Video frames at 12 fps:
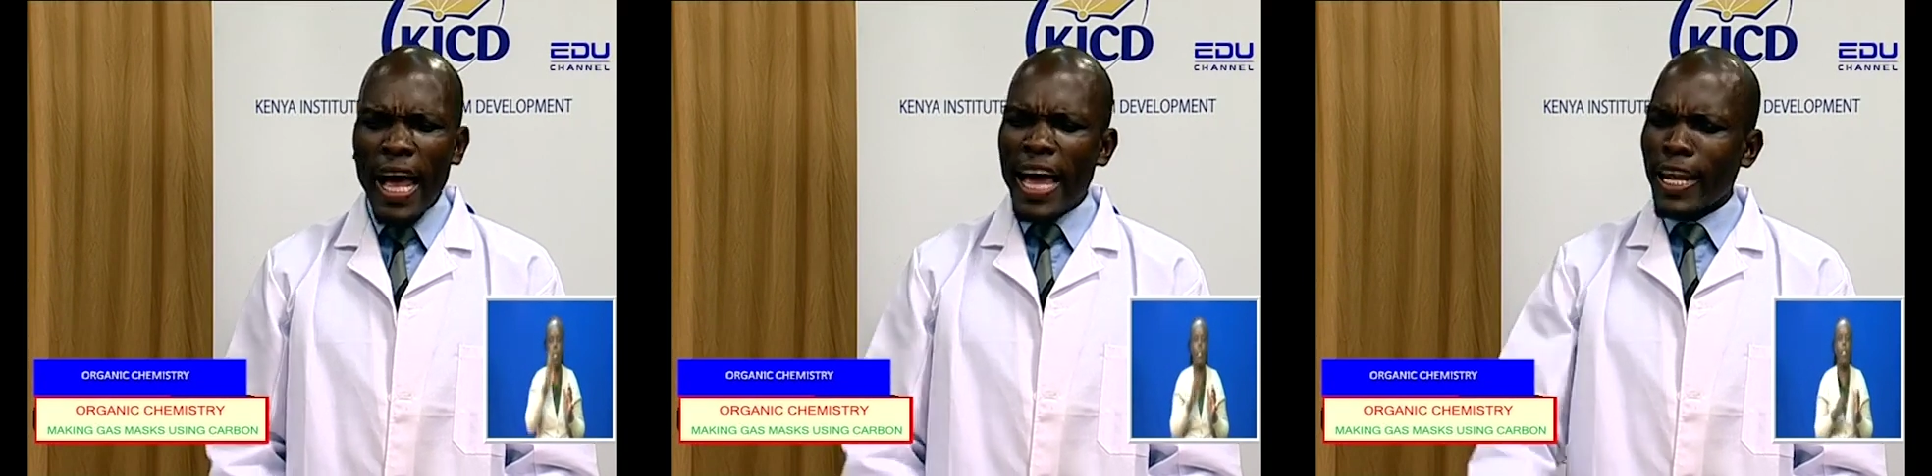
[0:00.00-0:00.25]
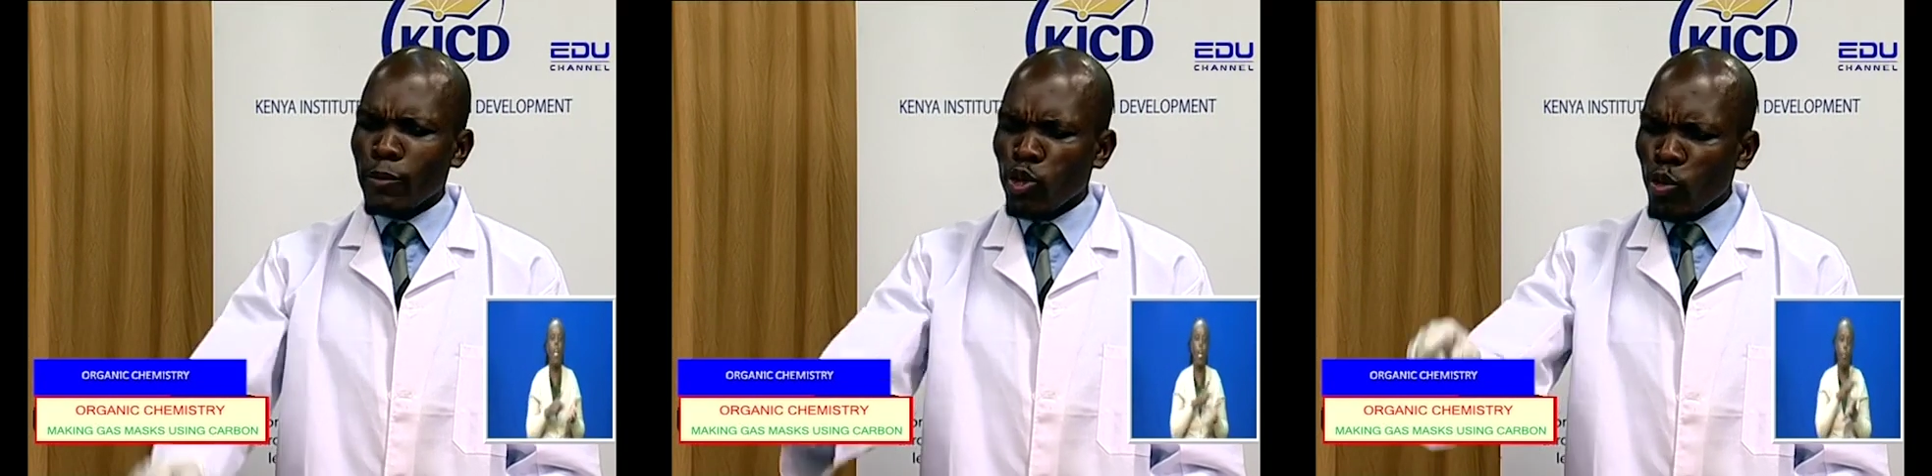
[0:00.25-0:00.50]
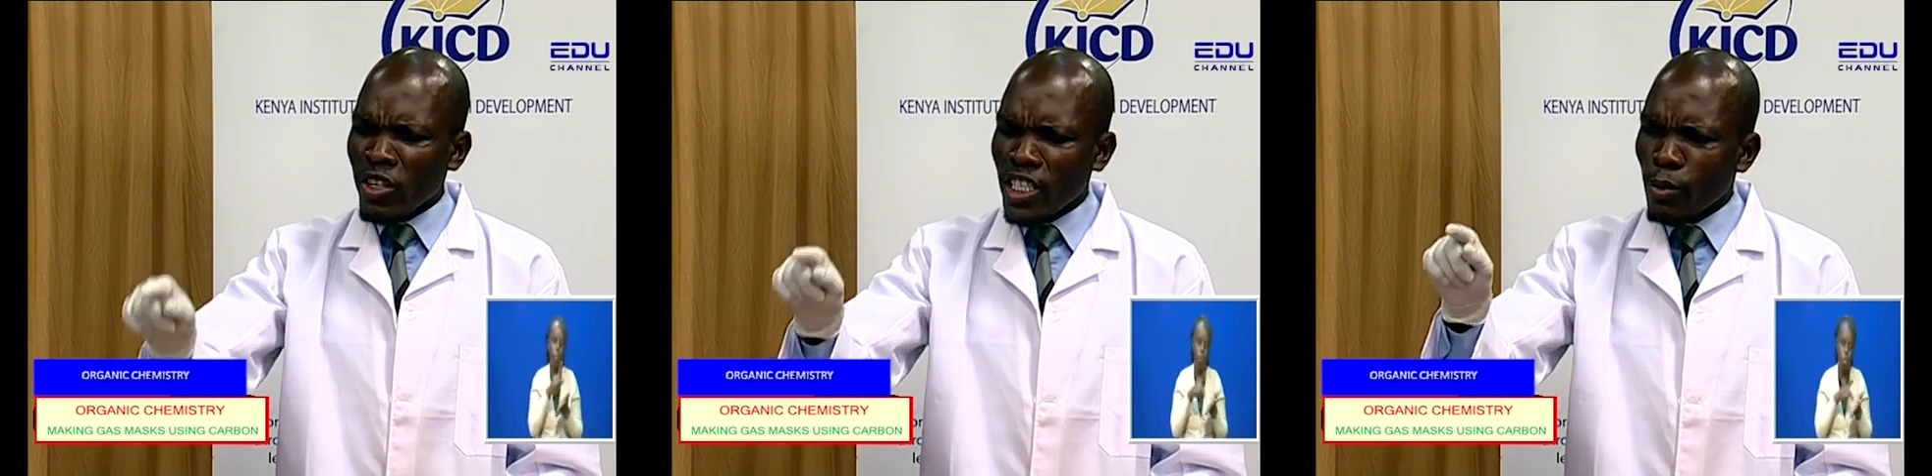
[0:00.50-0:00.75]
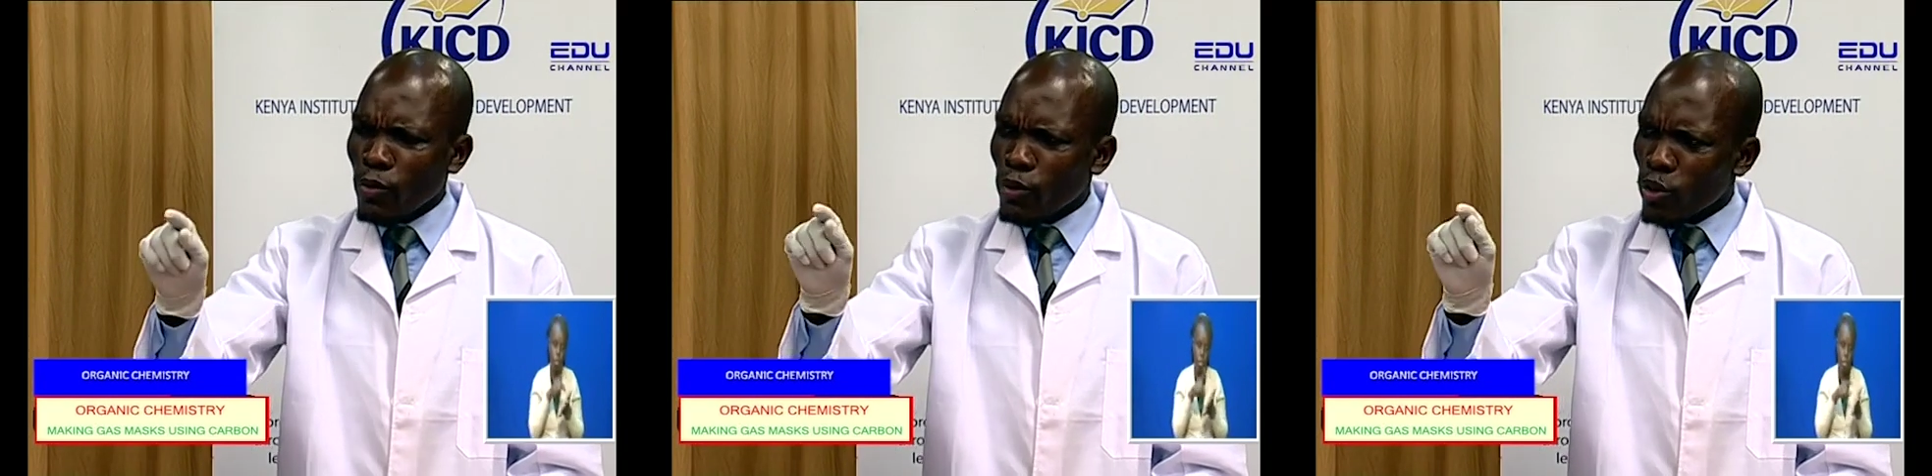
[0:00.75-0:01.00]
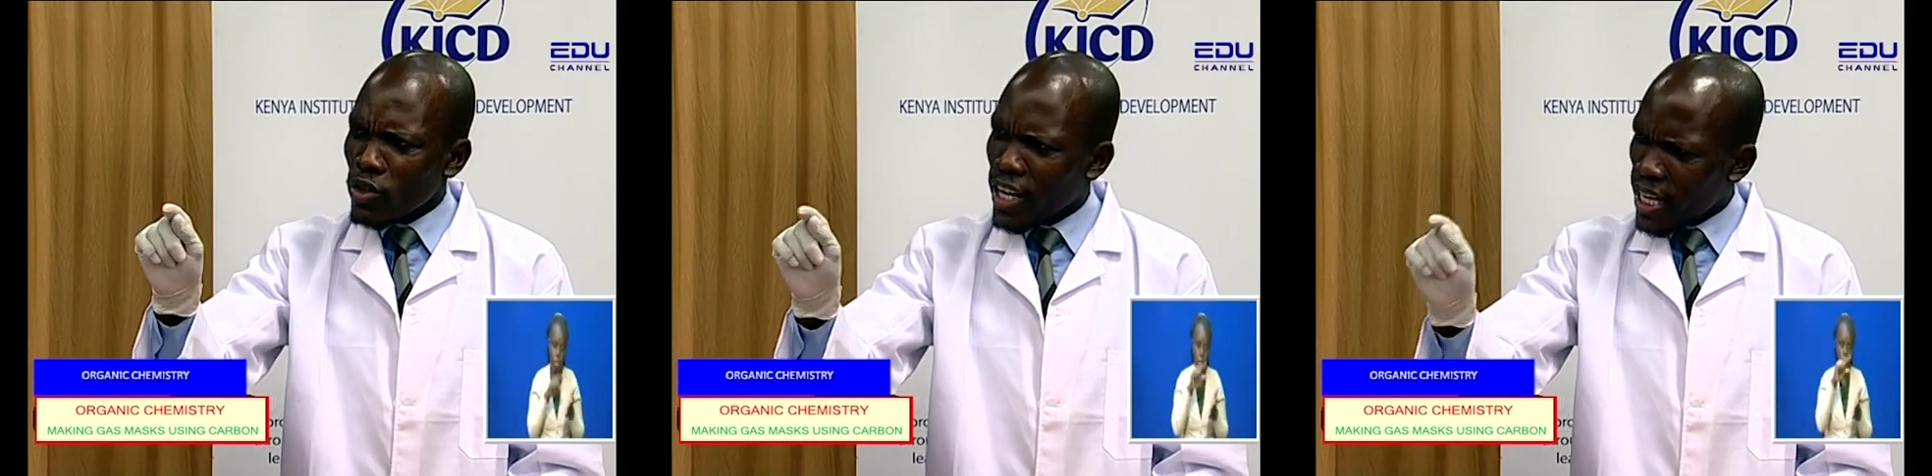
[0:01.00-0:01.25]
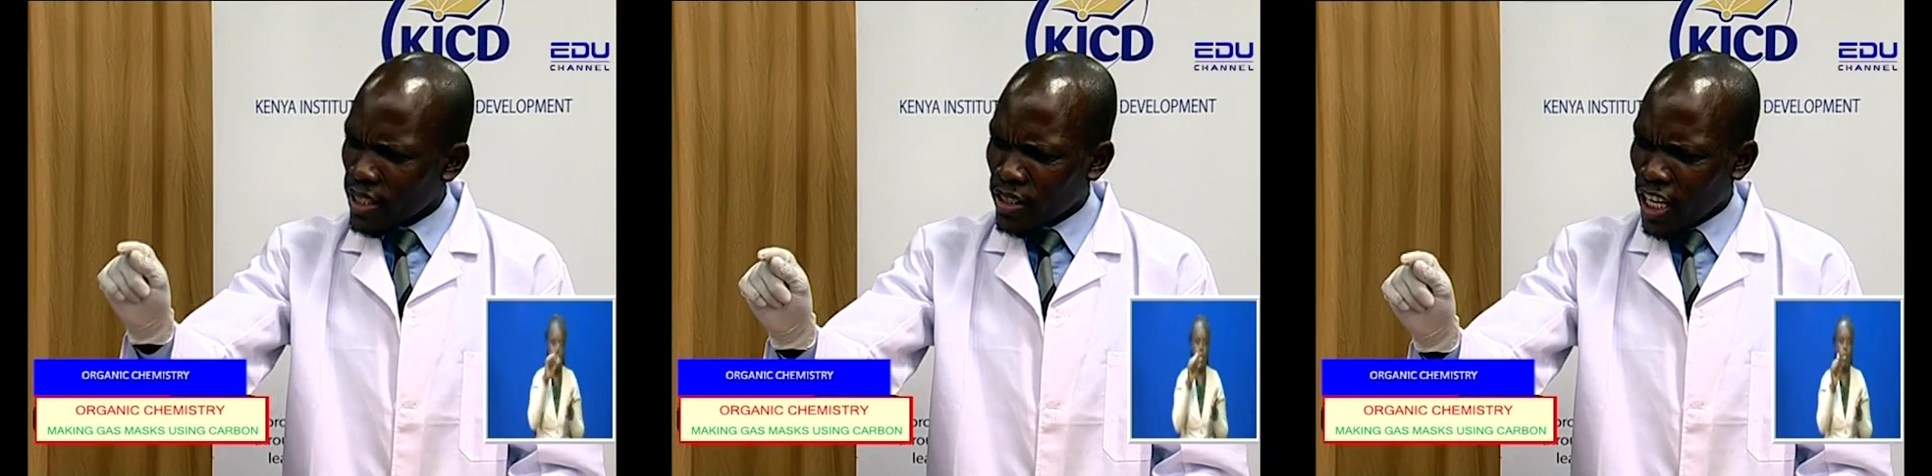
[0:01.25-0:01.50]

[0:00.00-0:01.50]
and I'm sure some of those gases